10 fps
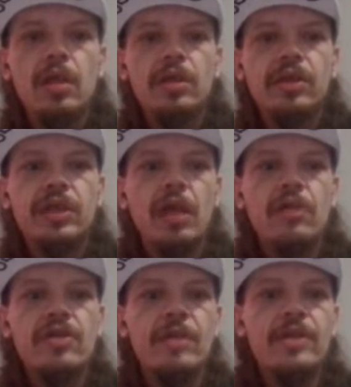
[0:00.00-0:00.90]
Scared of
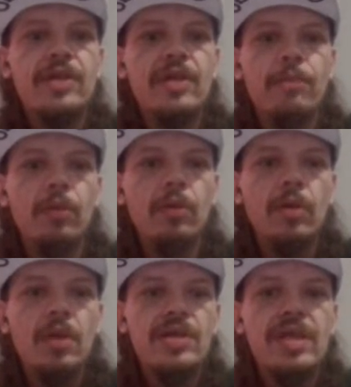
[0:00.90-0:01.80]
seeming simple,
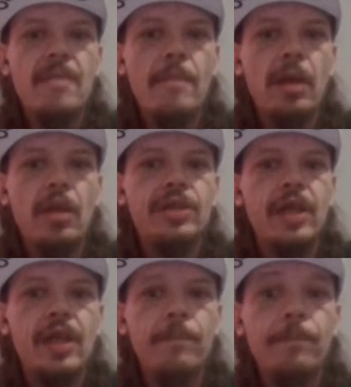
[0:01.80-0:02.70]
see my buried scheme.